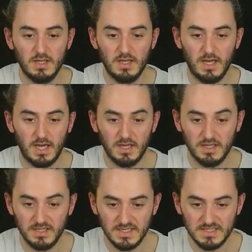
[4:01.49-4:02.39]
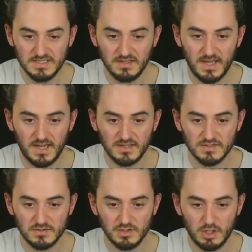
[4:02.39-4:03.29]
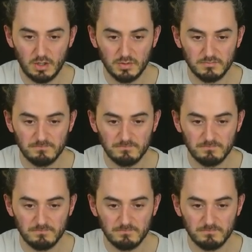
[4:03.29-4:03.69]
an e to the x at the top,